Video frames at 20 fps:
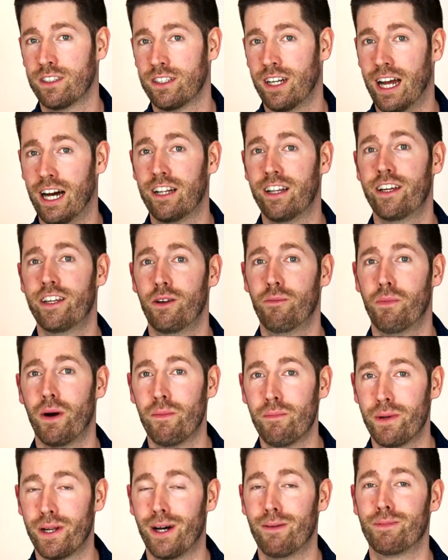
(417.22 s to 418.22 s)
I'll let you
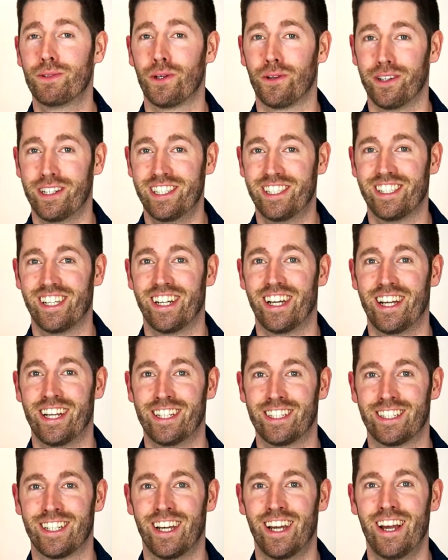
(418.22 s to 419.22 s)
bump it up to at least an
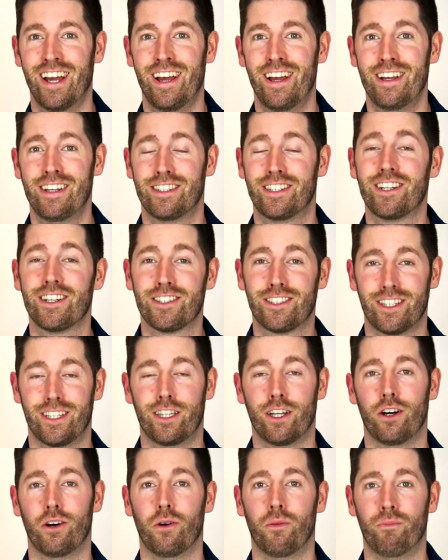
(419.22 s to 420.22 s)
8. Seriously
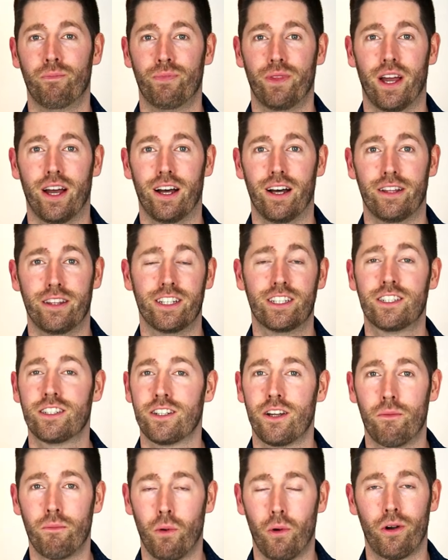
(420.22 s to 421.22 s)
though, this is
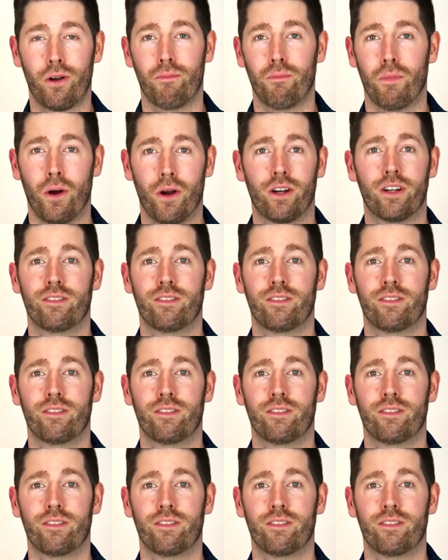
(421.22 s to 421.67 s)
an important part